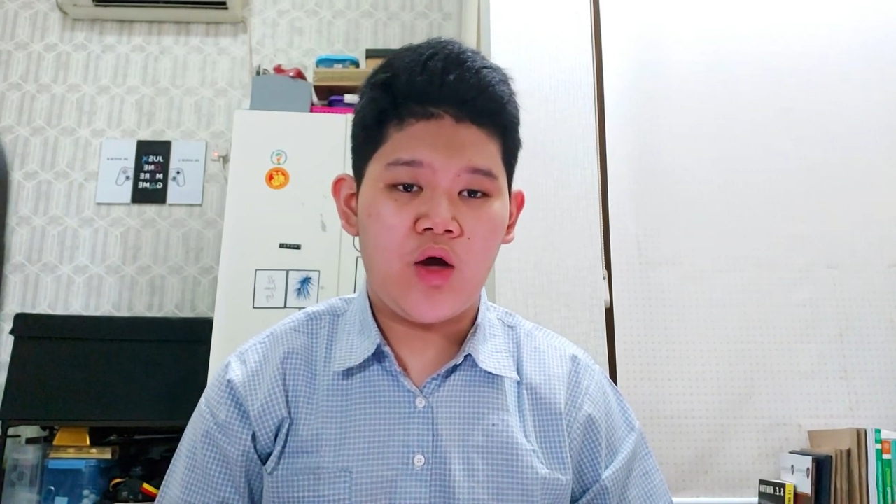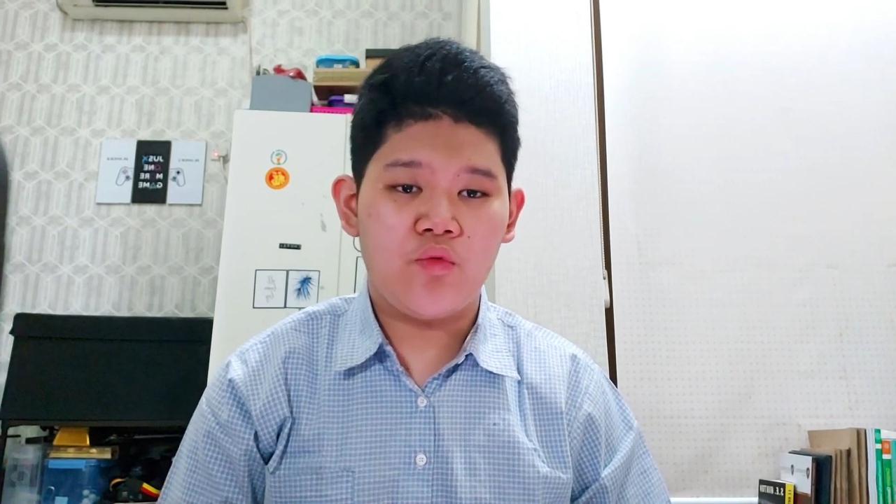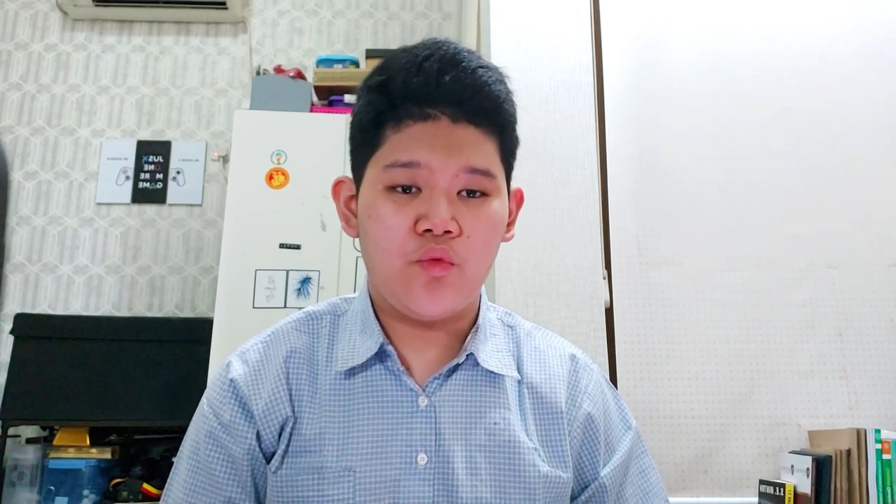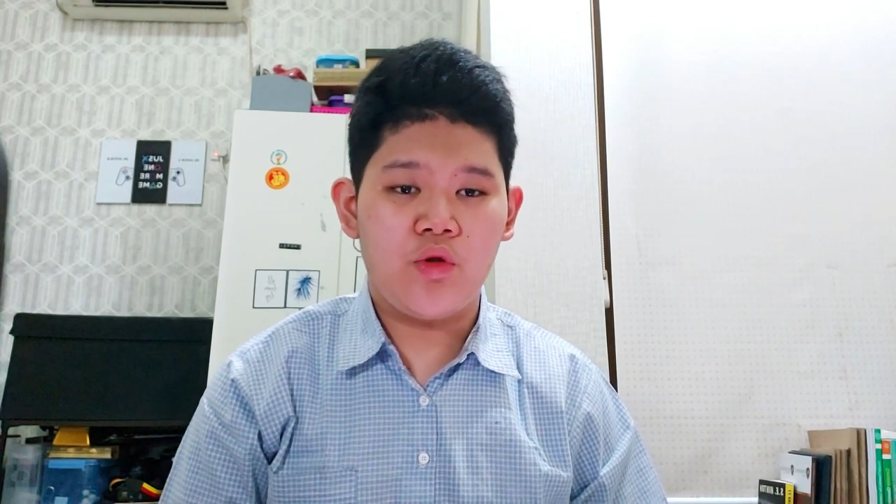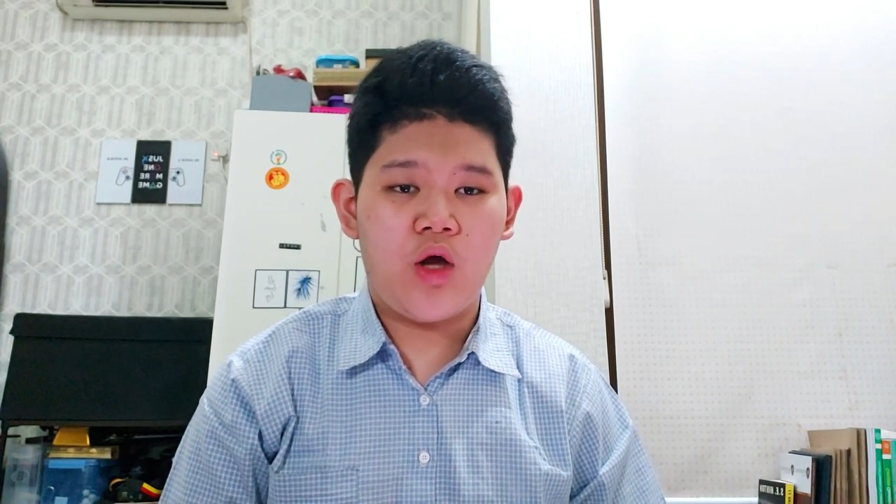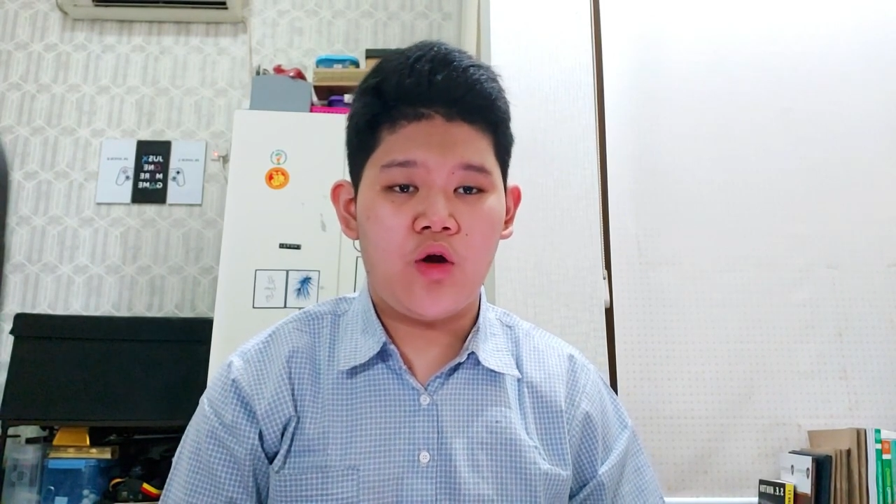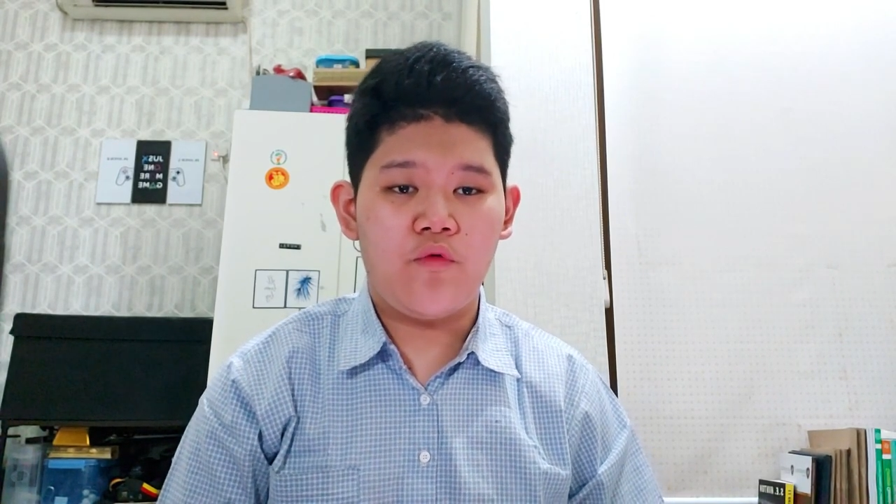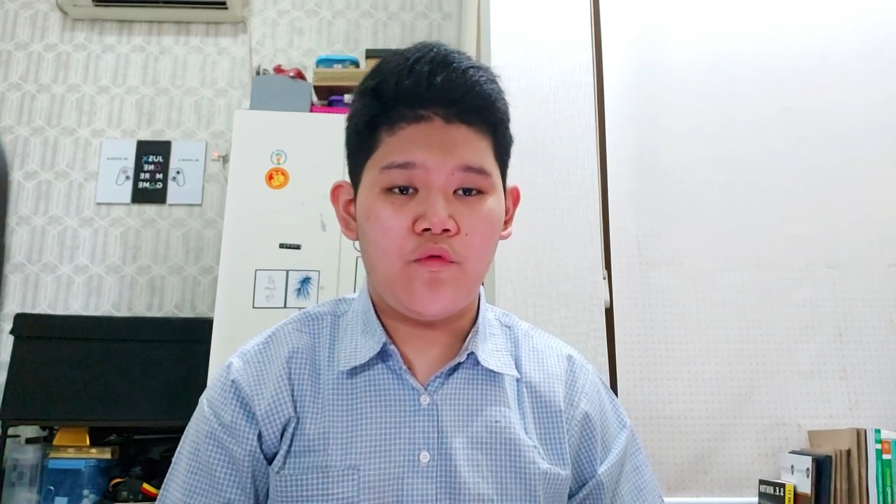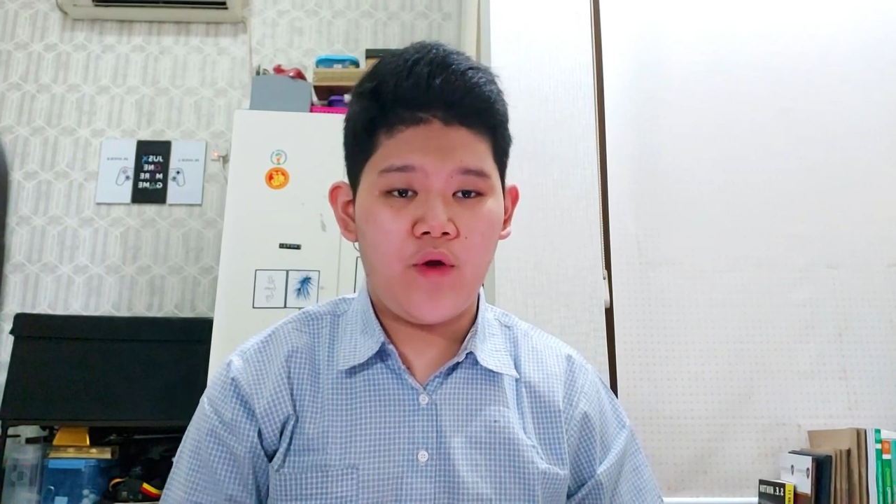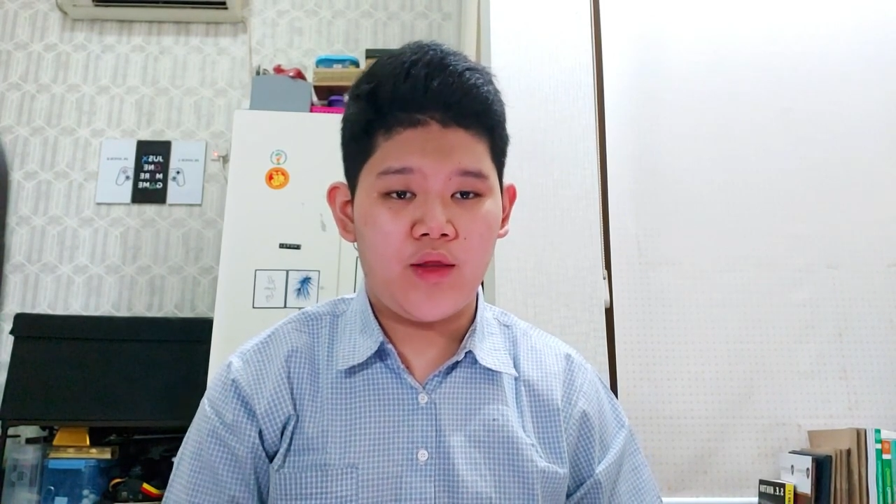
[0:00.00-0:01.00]
out with
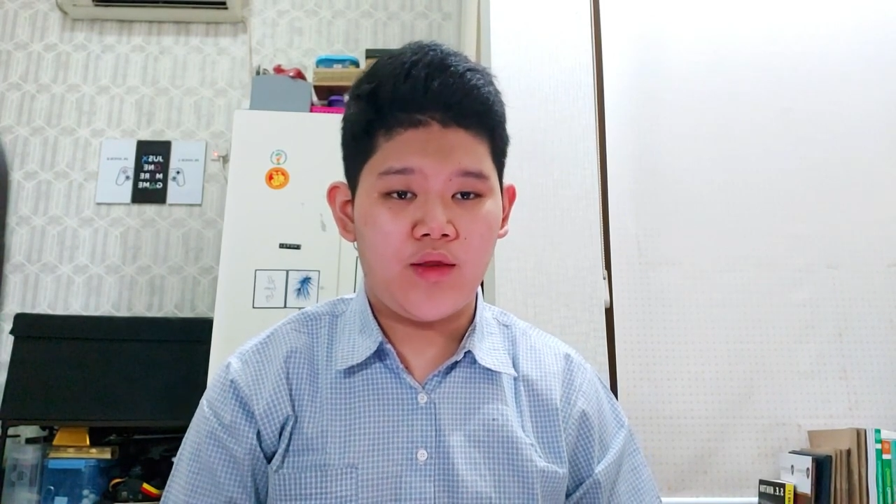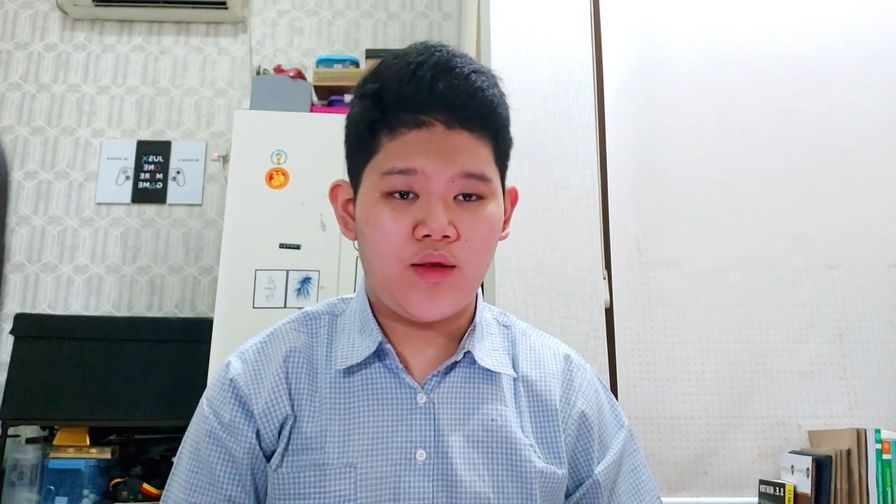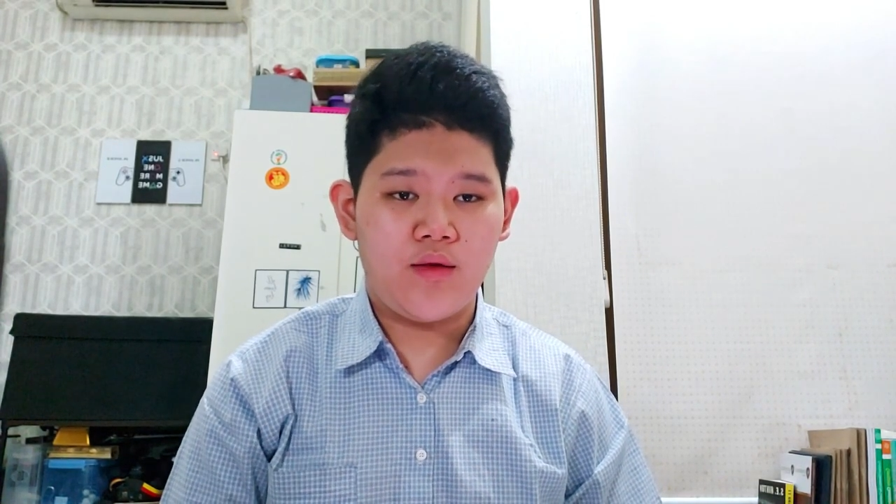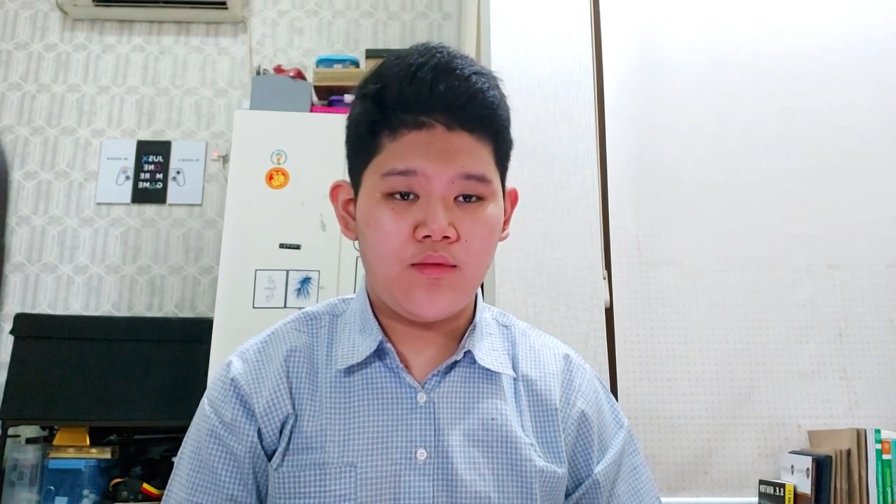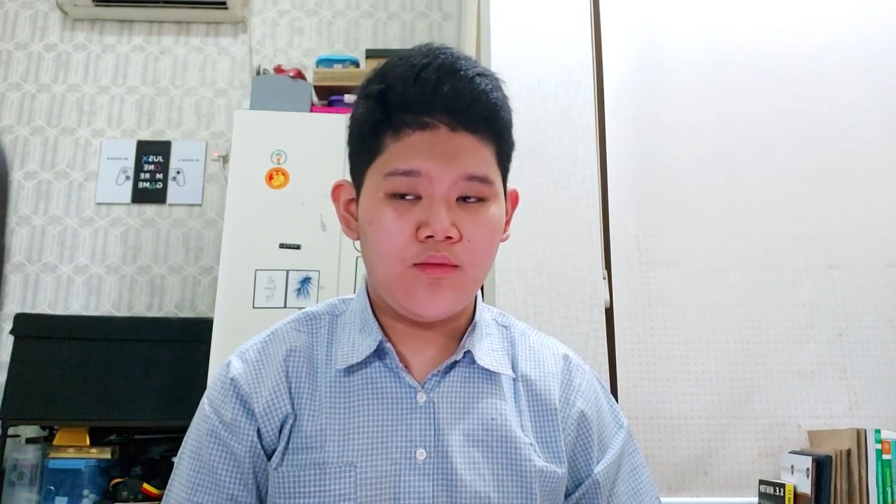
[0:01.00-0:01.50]
our friends.